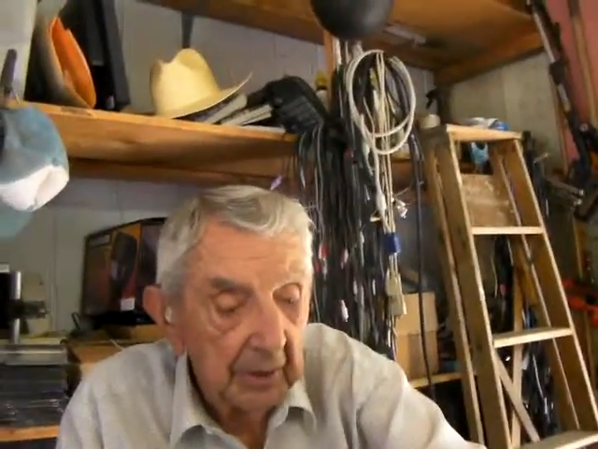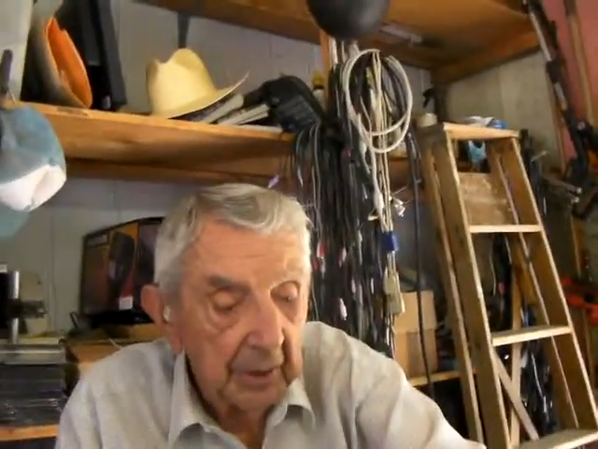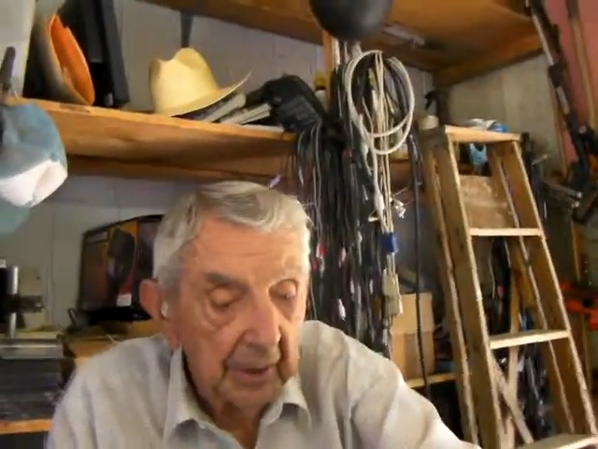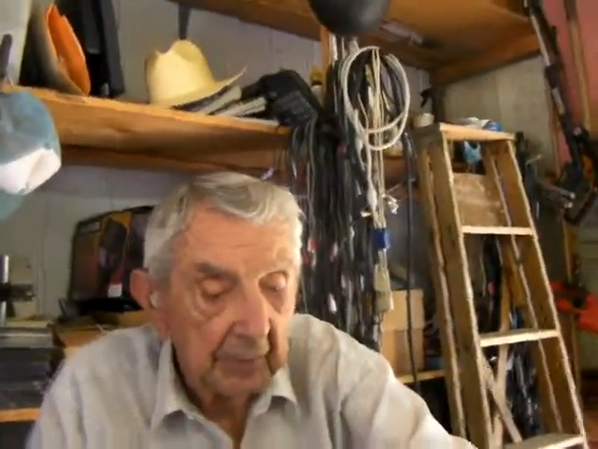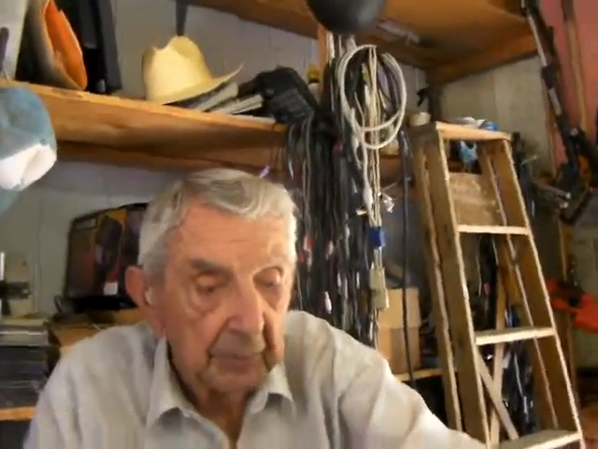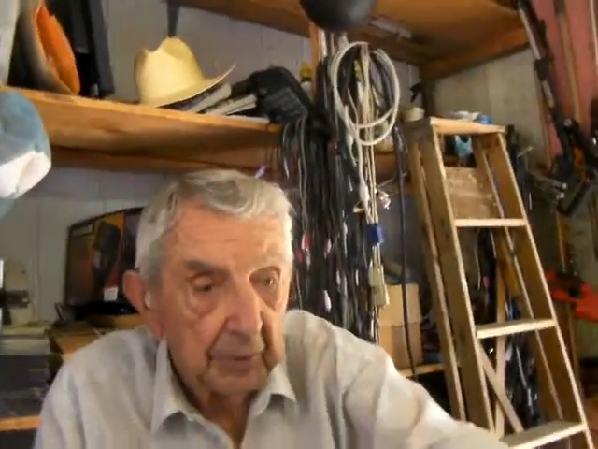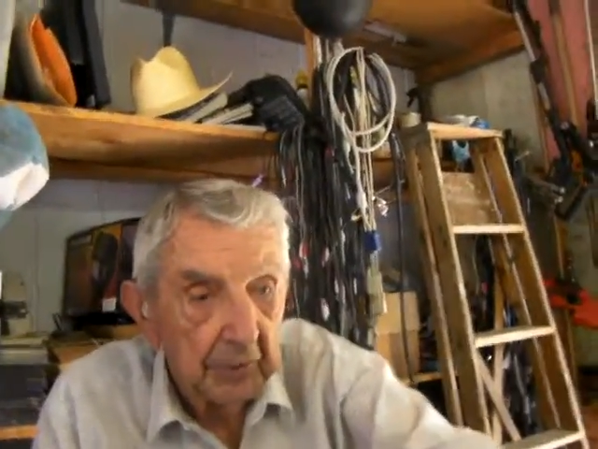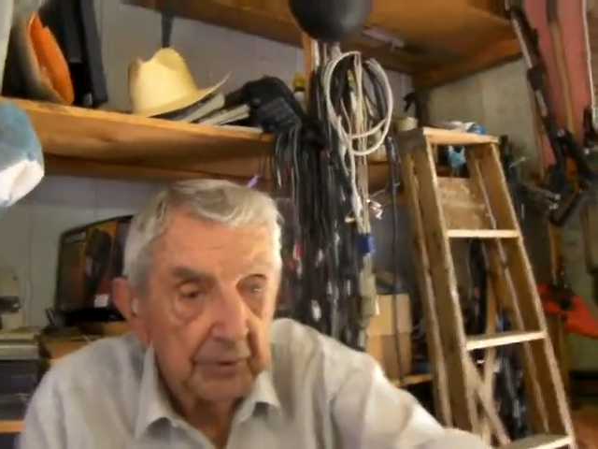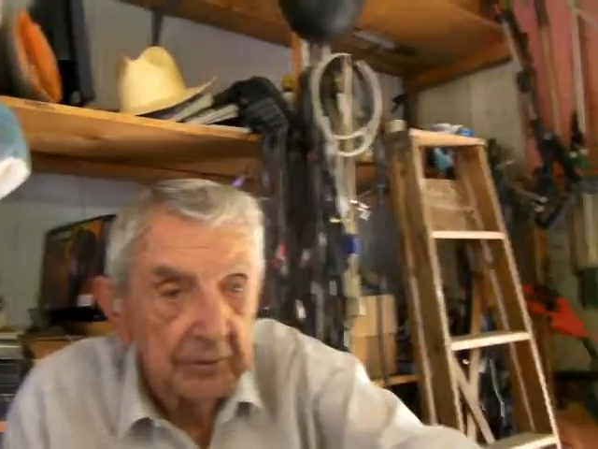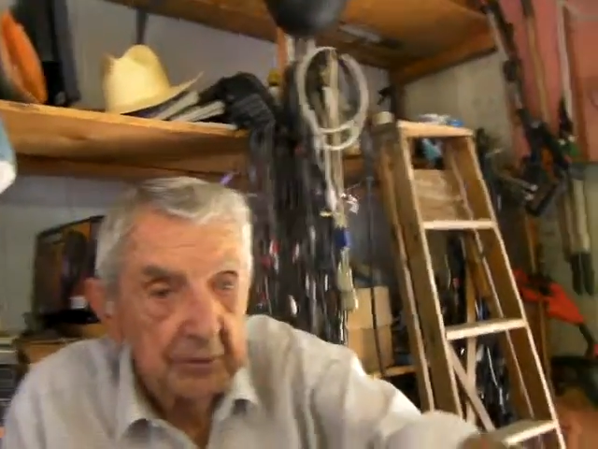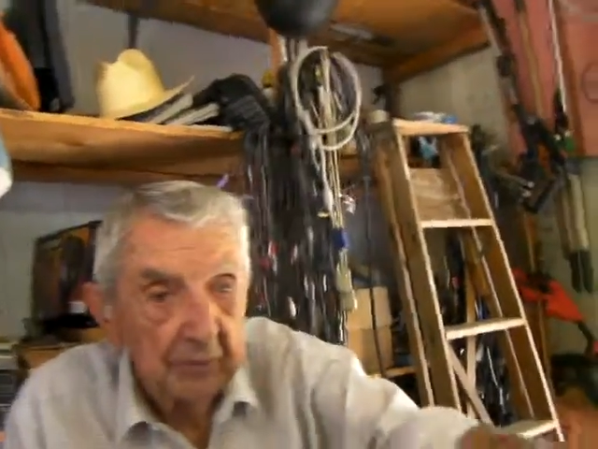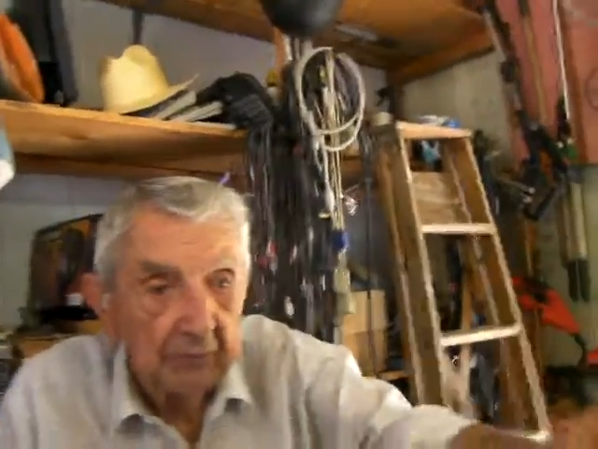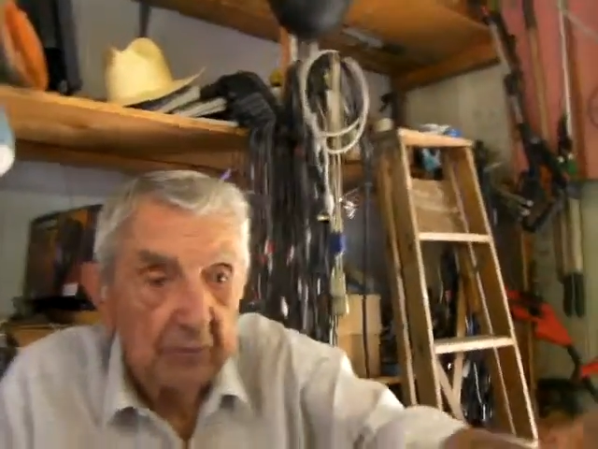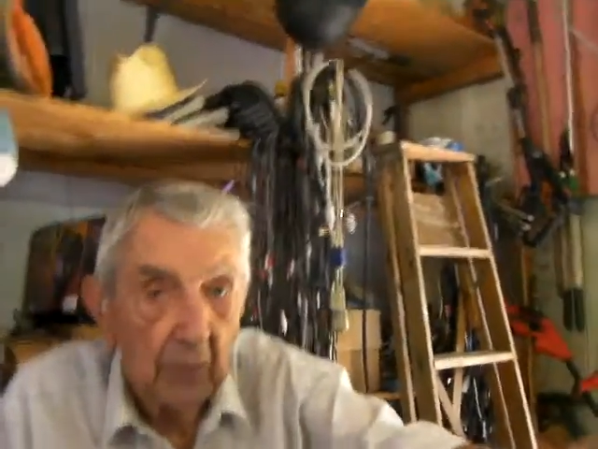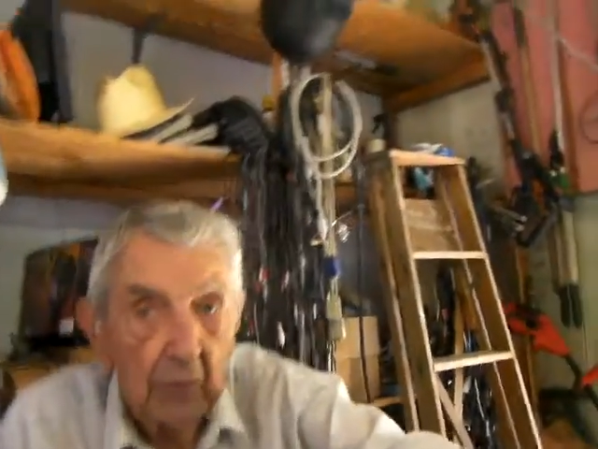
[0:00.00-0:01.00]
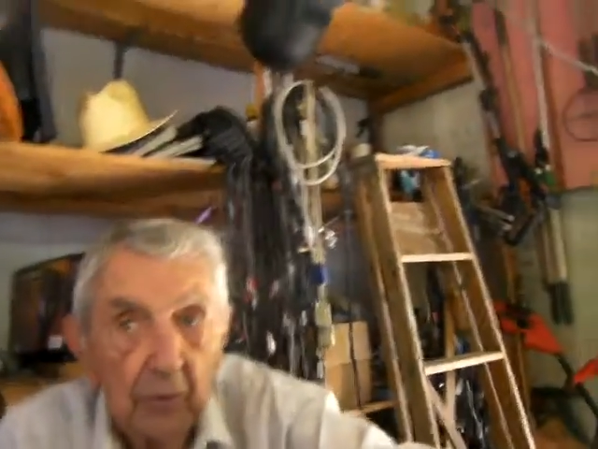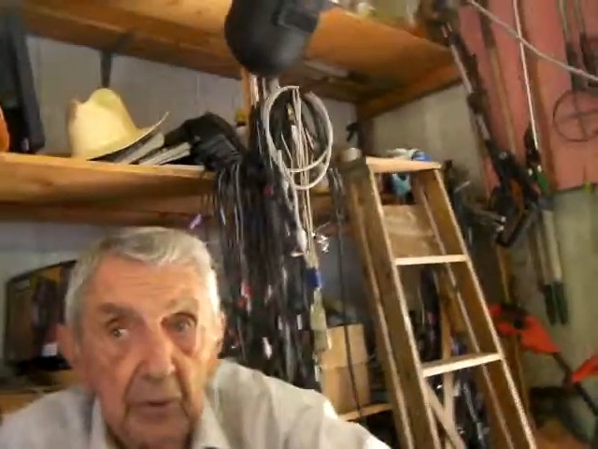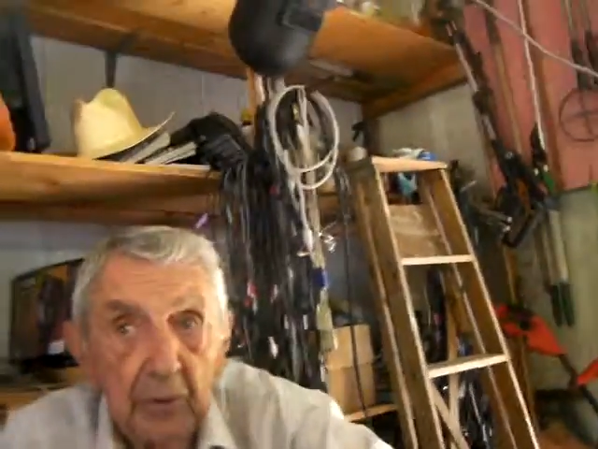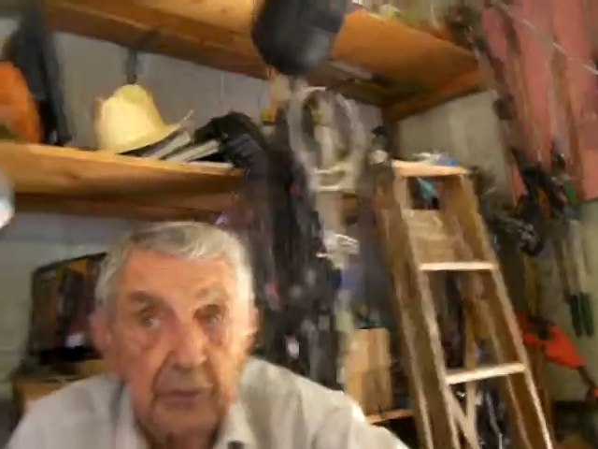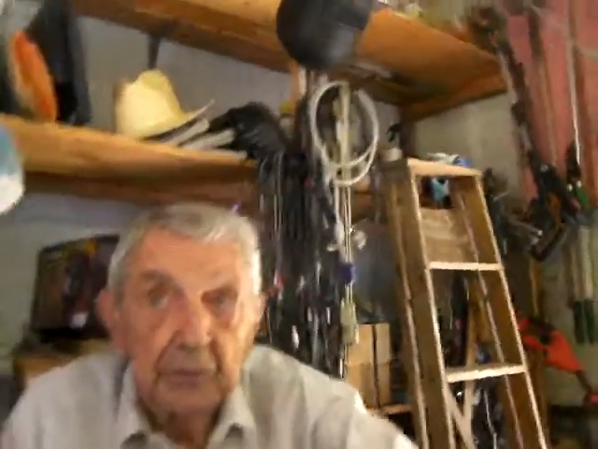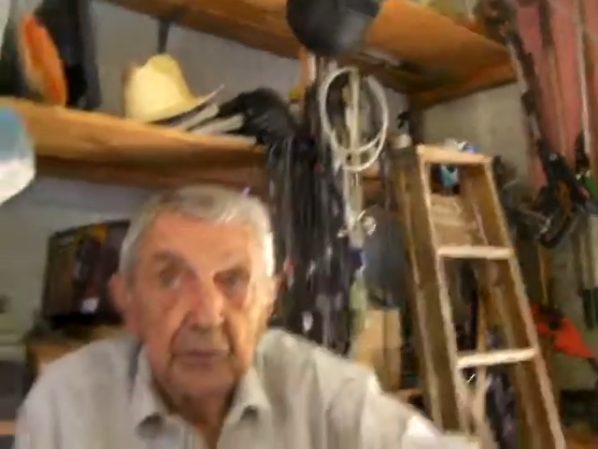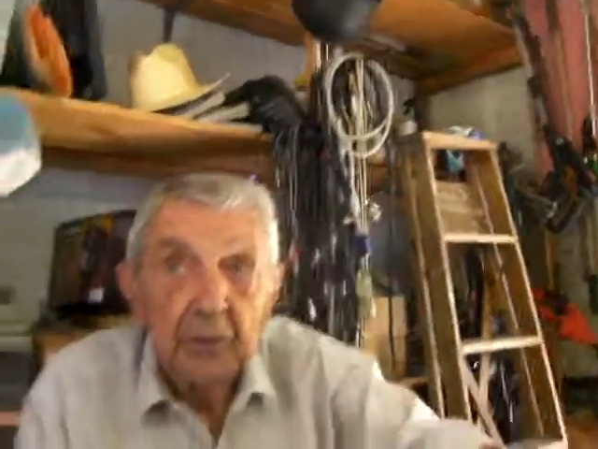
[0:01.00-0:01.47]
amperage and
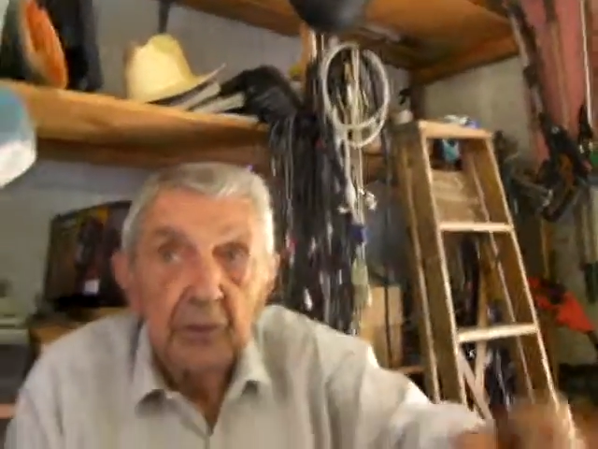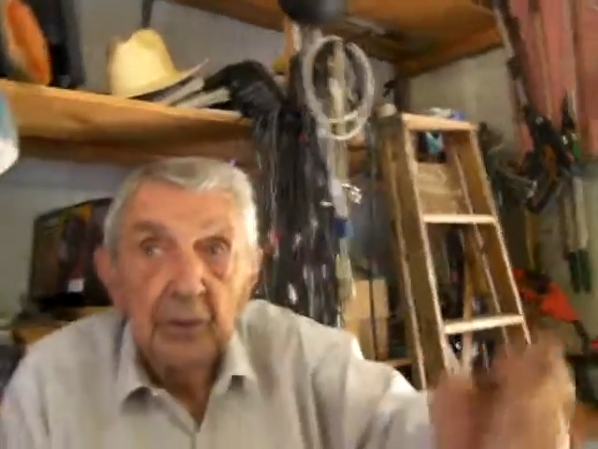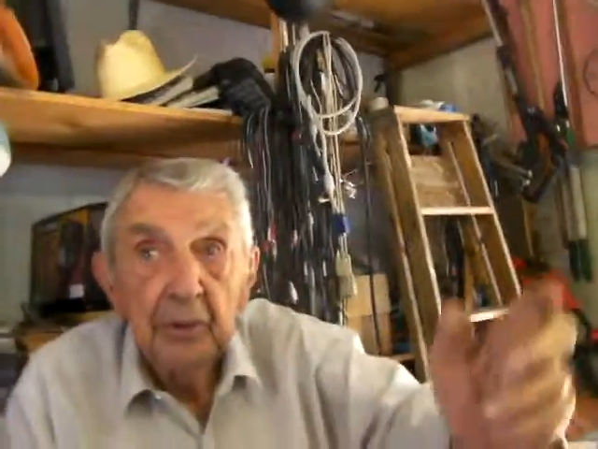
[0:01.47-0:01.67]
voltage